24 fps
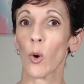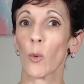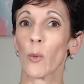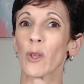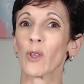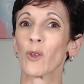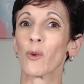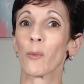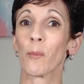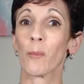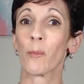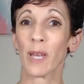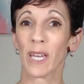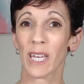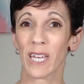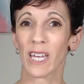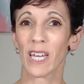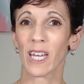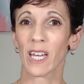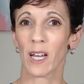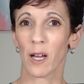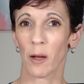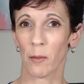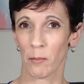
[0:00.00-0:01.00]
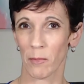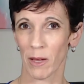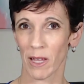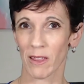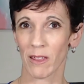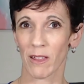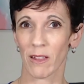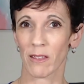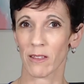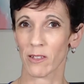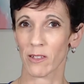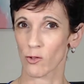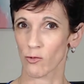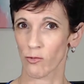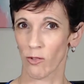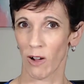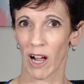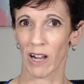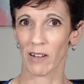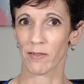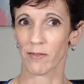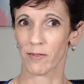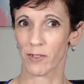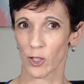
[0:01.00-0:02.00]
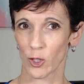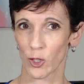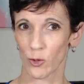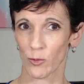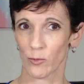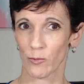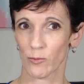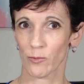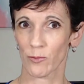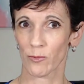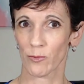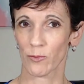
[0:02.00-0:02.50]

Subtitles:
when you're picking a method that's right for you.